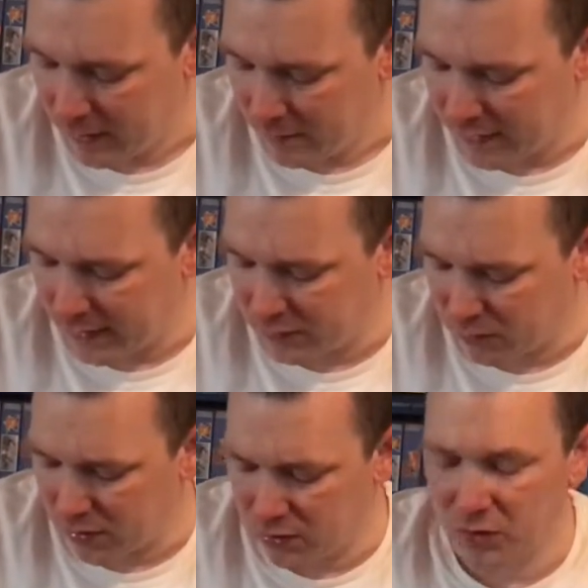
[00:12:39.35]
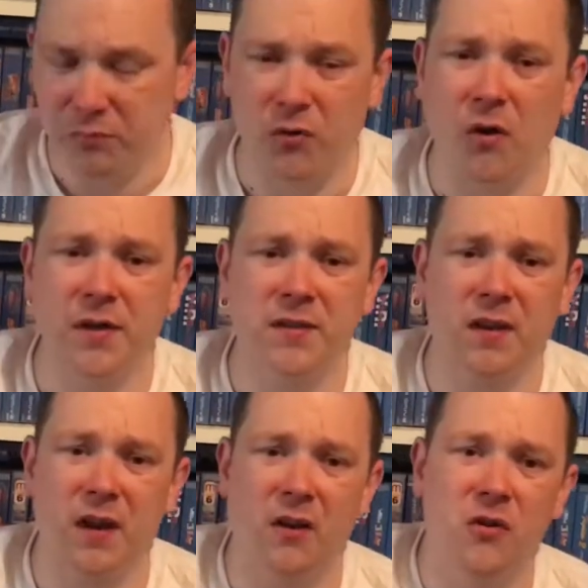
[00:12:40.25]
but these were at a good price and
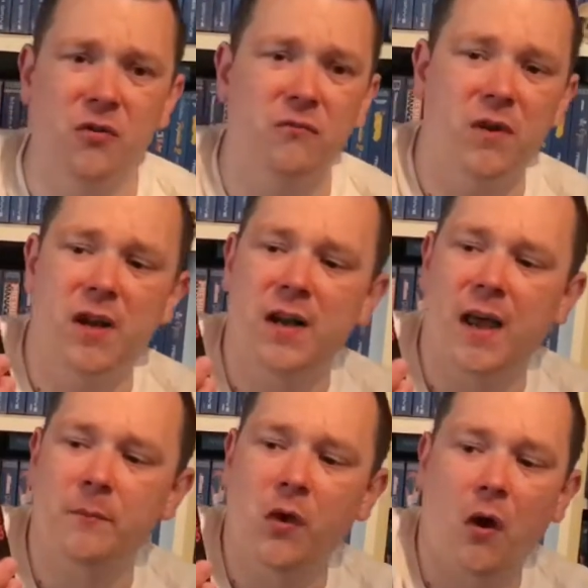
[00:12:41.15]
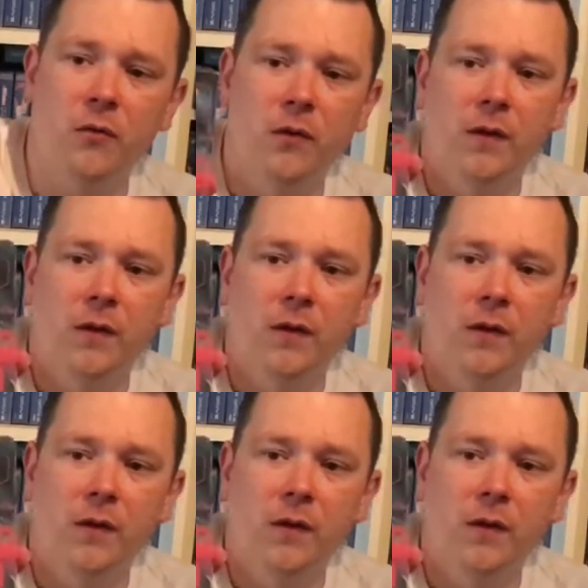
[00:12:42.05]
I couldn't really let them go.